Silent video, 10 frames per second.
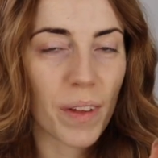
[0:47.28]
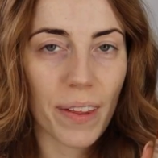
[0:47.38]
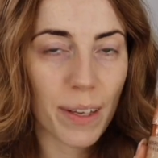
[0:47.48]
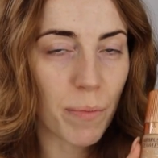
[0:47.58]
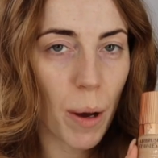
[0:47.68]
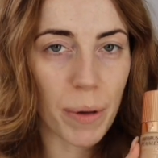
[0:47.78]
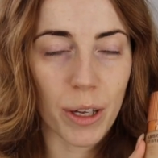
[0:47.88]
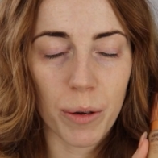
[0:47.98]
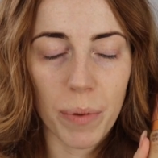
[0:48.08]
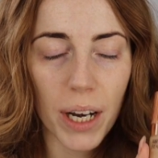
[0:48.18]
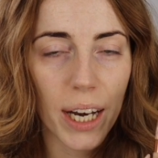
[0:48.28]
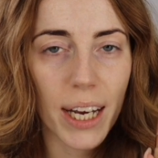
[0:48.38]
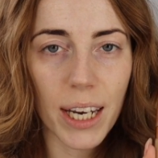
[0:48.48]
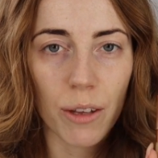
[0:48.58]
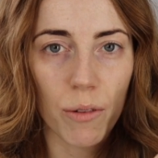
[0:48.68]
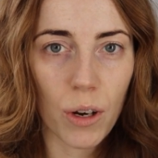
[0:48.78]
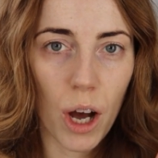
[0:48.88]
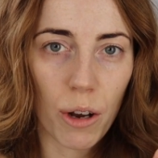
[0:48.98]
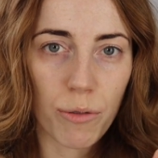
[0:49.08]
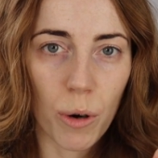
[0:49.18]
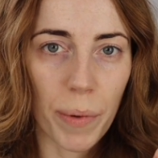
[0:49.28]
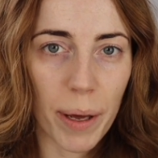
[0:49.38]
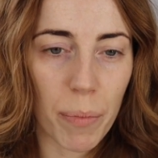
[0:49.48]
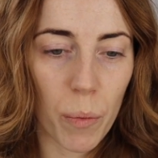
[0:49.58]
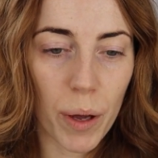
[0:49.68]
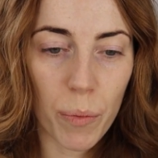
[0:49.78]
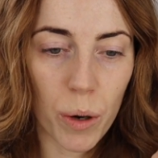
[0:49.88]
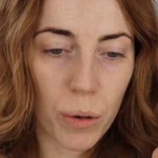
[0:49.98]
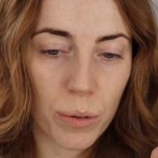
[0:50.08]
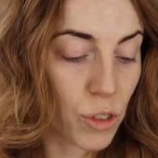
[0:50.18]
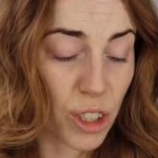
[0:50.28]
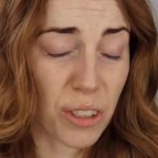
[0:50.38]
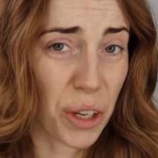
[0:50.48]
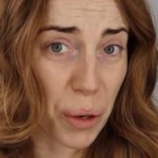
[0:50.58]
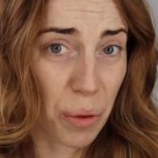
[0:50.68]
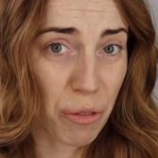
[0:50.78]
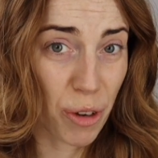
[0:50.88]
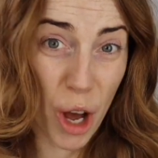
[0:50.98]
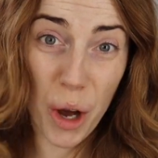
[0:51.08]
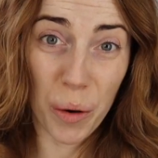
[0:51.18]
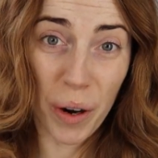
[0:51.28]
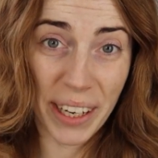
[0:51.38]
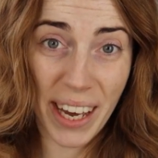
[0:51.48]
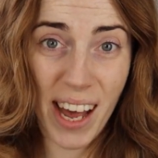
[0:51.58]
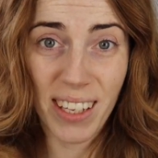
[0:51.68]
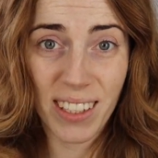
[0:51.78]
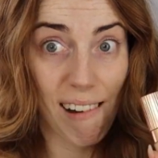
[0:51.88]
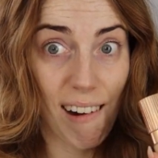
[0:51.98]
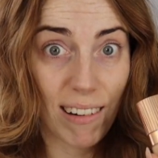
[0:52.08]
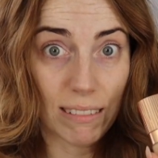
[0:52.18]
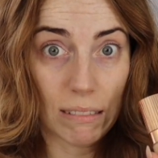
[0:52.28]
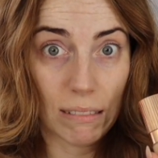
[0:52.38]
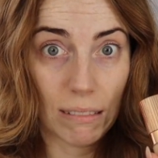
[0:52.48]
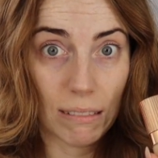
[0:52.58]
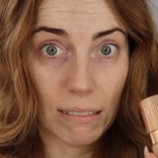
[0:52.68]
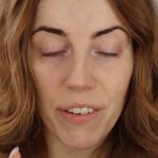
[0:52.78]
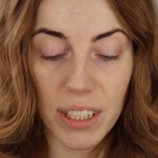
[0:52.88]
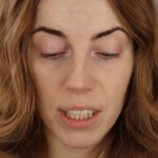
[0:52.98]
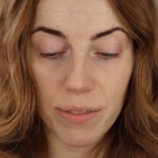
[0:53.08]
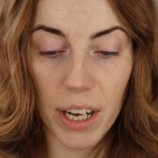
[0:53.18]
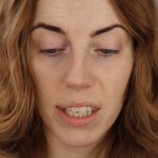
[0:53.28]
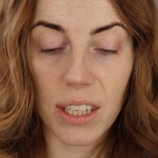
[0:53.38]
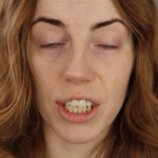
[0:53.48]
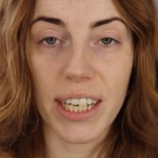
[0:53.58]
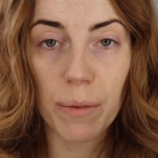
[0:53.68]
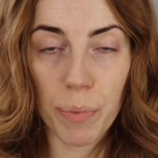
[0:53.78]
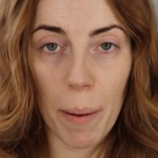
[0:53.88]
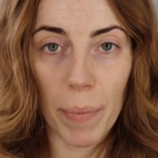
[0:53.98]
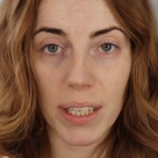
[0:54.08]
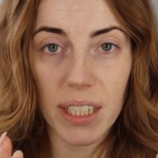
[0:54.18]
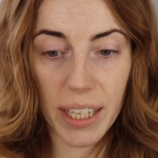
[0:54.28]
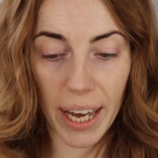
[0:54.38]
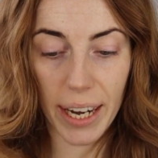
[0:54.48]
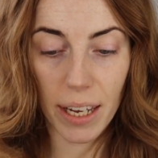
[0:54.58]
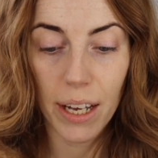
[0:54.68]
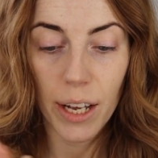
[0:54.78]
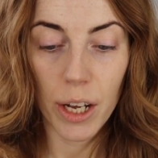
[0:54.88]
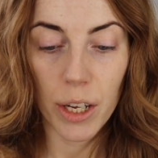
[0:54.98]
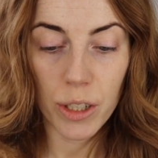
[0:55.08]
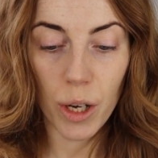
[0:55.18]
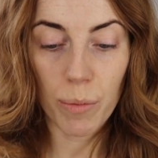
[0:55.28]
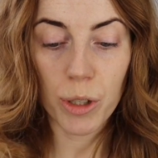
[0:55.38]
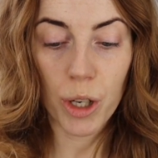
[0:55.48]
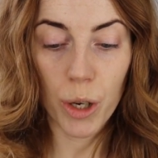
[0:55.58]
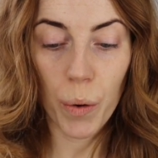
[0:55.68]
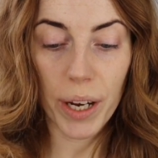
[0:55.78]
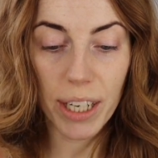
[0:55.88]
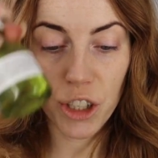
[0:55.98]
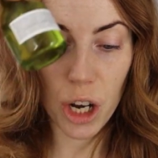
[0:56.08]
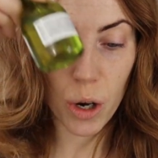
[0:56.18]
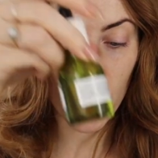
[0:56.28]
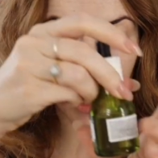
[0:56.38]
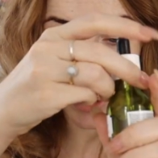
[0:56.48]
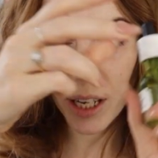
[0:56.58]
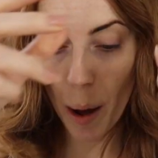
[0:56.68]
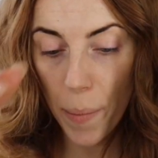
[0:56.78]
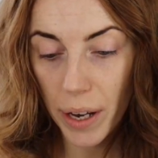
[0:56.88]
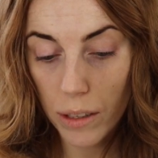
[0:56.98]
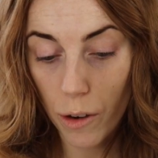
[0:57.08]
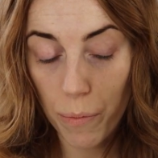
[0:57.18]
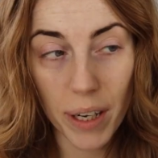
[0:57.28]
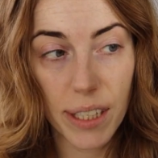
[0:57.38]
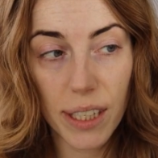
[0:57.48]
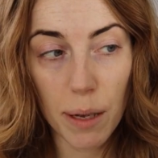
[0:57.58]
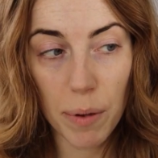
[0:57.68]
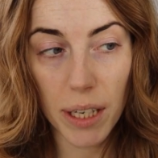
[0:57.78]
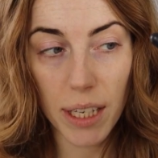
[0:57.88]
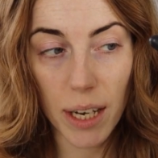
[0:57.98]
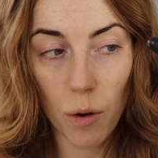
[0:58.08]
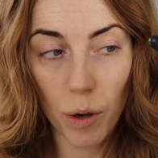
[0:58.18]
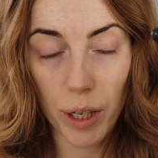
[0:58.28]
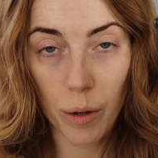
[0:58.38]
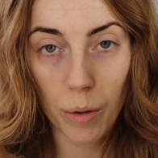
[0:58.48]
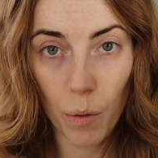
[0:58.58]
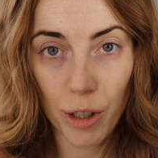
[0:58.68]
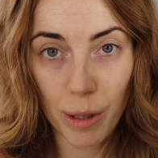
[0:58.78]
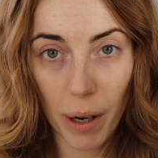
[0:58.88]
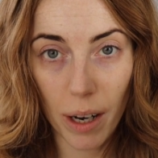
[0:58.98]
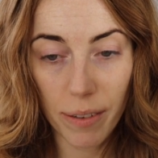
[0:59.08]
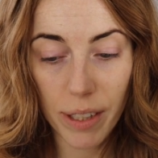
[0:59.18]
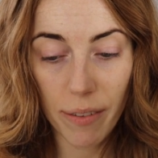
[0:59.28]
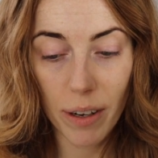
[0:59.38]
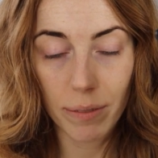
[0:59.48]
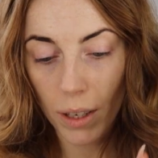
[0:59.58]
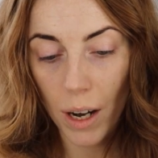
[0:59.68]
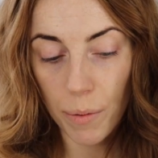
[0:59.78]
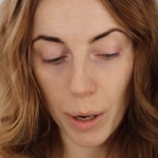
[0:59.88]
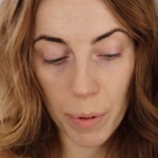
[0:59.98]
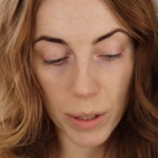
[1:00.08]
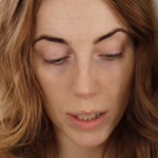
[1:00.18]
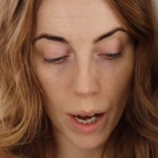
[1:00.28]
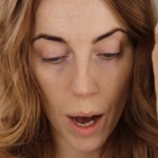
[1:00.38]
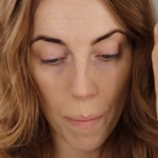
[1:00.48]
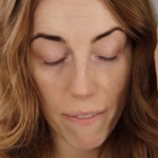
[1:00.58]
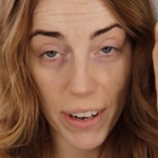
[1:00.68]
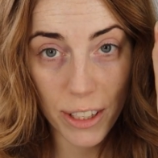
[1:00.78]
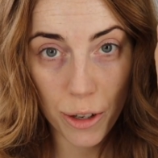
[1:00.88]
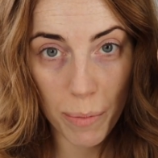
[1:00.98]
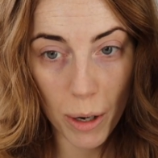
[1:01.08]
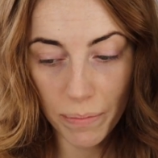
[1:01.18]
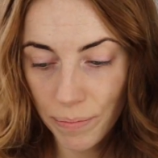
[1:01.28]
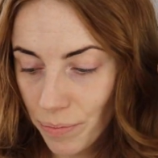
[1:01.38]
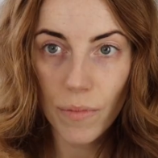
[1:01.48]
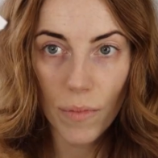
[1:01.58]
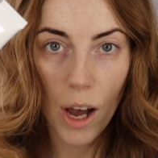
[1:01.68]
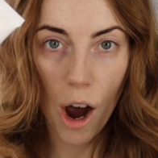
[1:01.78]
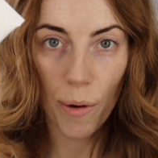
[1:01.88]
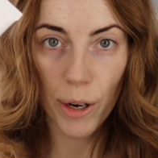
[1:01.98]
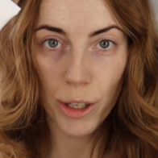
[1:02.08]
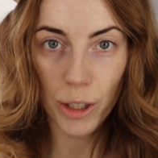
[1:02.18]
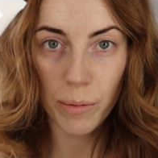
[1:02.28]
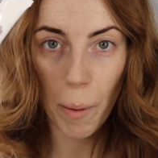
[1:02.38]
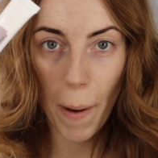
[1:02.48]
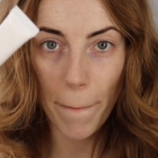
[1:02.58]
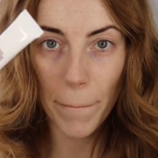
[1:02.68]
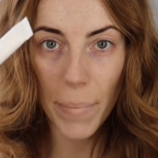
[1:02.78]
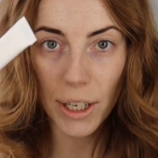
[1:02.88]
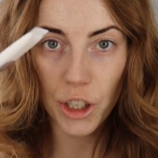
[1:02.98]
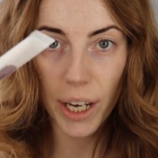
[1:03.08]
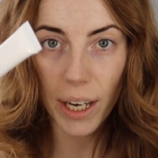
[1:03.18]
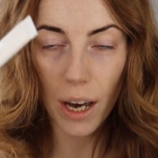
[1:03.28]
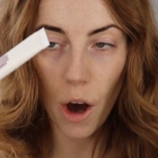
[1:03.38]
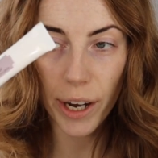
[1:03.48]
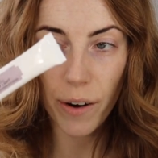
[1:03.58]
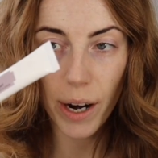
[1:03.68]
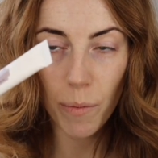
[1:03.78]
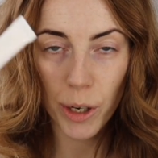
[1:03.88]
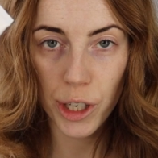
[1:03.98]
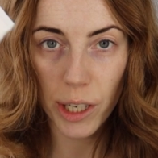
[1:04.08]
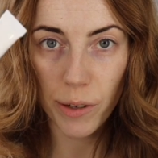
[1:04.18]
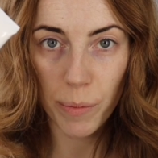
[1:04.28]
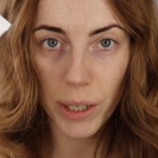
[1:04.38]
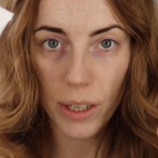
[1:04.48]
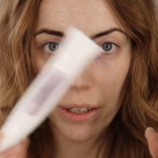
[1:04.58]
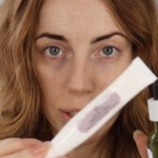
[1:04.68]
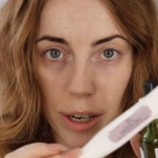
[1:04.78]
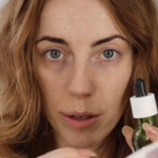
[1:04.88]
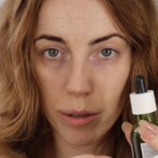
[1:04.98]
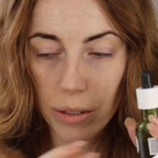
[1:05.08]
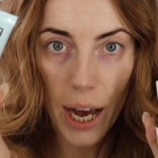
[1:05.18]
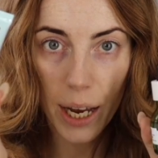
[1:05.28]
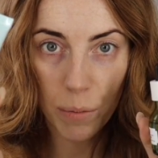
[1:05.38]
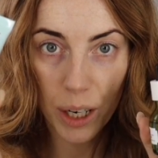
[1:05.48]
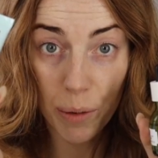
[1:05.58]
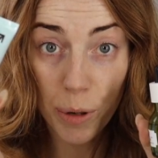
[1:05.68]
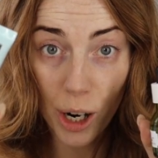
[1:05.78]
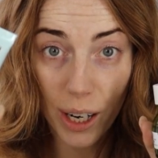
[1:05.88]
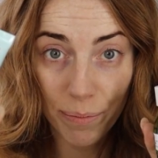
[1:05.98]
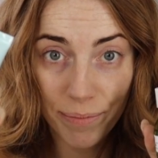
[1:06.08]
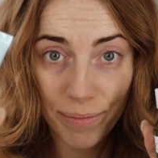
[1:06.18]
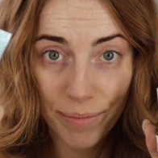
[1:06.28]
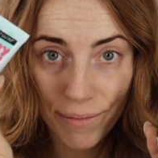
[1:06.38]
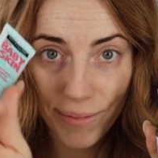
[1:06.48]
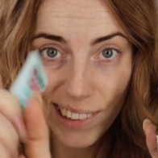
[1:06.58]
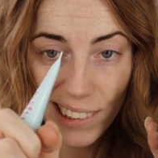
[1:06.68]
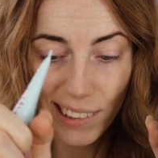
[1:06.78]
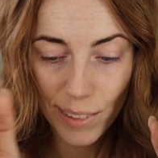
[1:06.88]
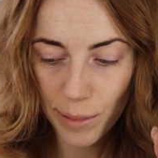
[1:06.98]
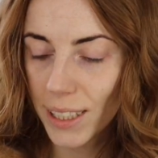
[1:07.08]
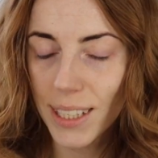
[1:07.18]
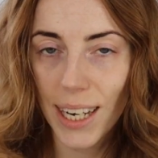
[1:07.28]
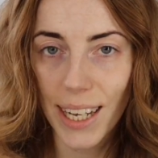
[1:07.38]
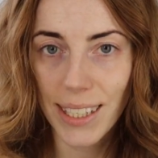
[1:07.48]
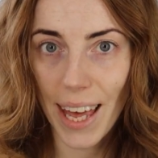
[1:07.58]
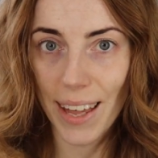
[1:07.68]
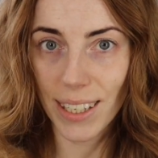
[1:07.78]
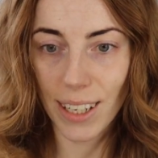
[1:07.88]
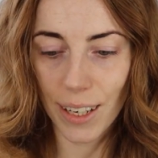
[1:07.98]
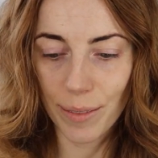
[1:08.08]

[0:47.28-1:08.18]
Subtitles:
this might be completely the wrong colour for me, but we will just go with the flow, I guess. First things first, I need to prep my skin. So I'm just going to quickly chuck on some of my CBD oil, which is my lifesaver. I'm going to put some face cream on. I'm going to do some of my Magic eye cream, gets rid of my dark circles. And I'm going to prime. So let's get that done.